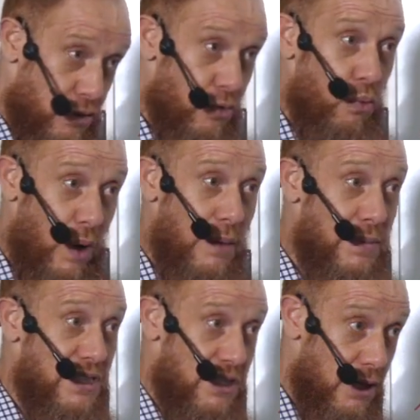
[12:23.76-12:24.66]
do well
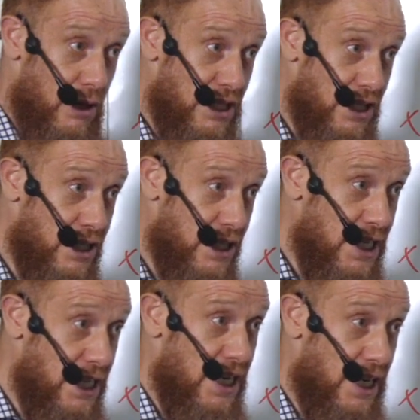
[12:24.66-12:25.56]
business, and
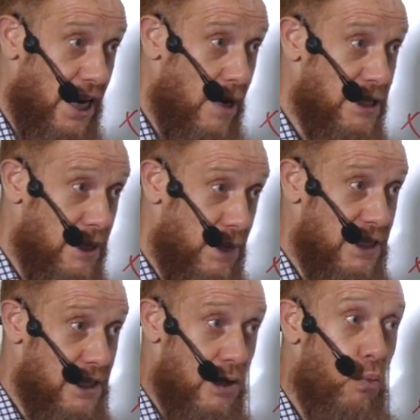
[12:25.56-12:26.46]
succeed in economics and
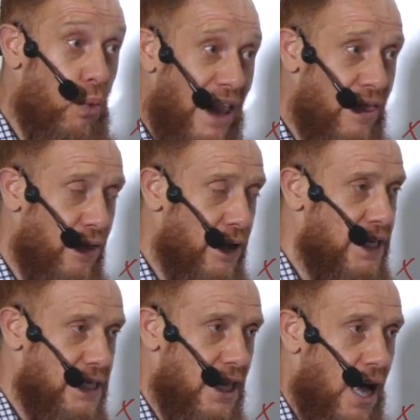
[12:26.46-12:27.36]
business. And wealth in
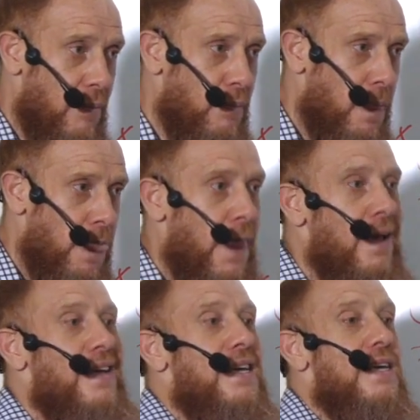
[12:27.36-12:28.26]
Islam
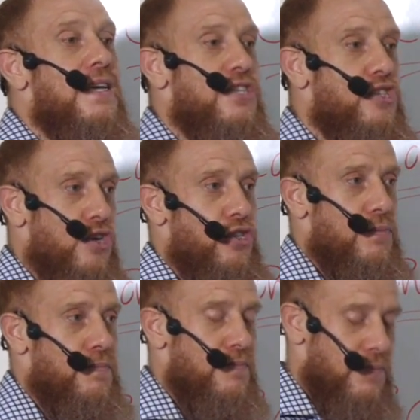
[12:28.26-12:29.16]
is good.
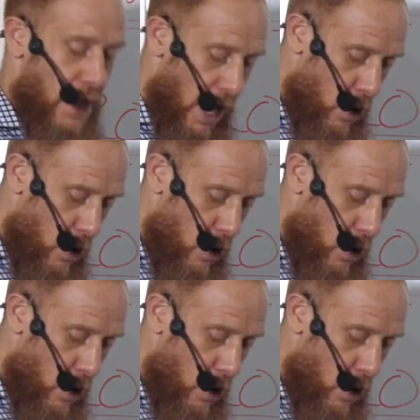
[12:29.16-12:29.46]
I